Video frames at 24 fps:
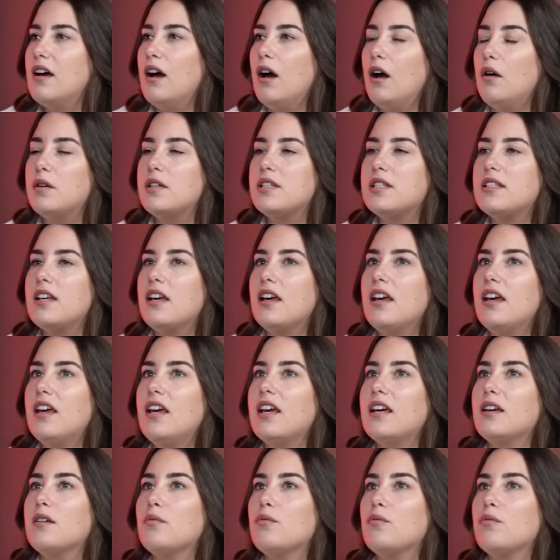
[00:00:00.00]
I would say
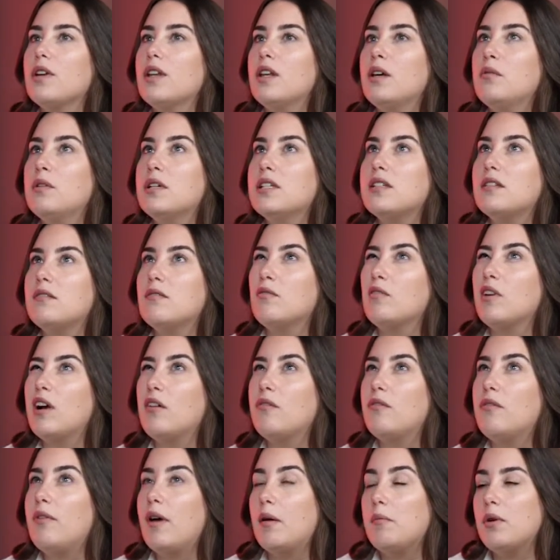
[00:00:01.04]
it really was in
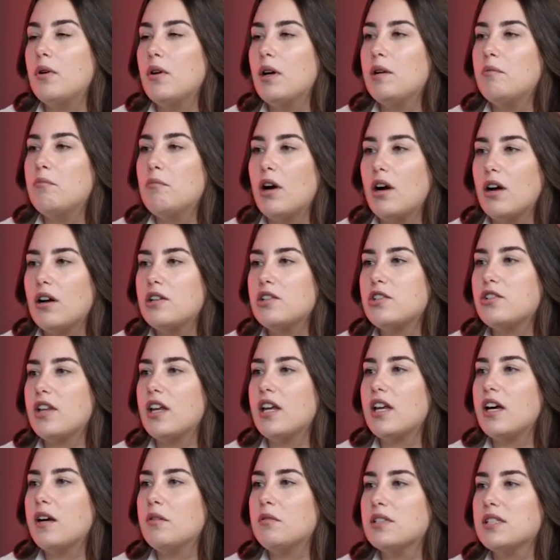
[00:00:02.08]
around February, March
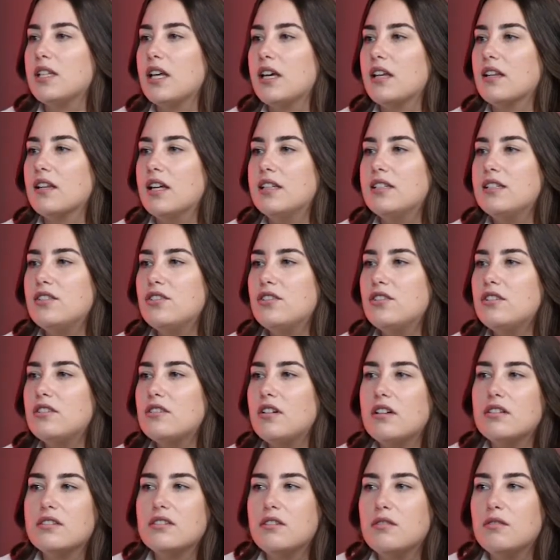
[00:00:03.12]
that I was like, let's just
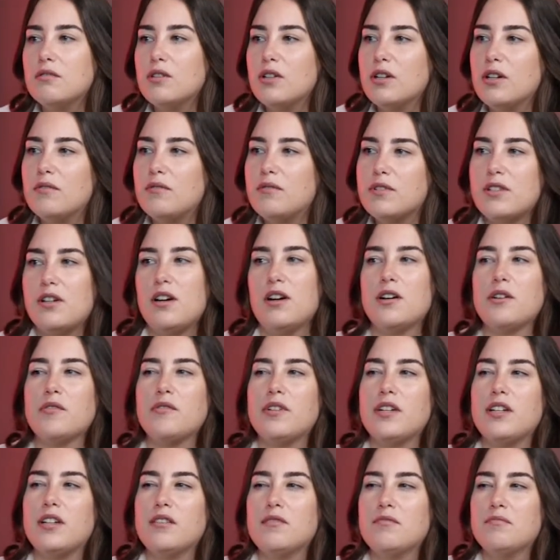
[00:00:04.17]
also learn
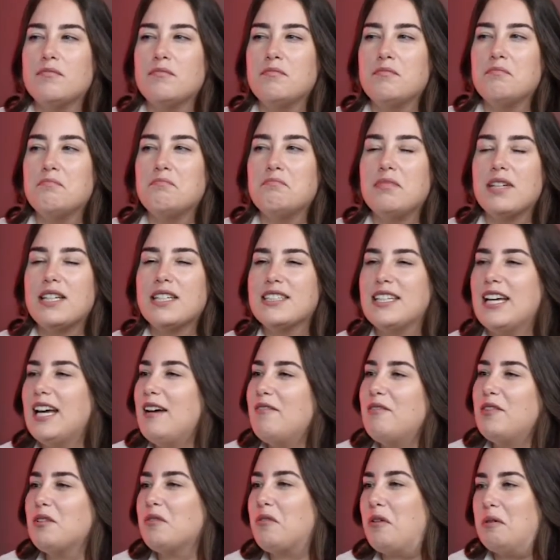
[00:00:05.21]
photography mm-hmm. because I
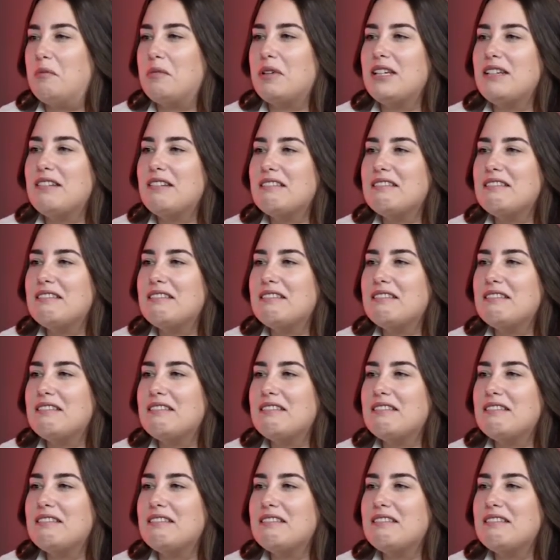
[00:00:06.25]
have the equipment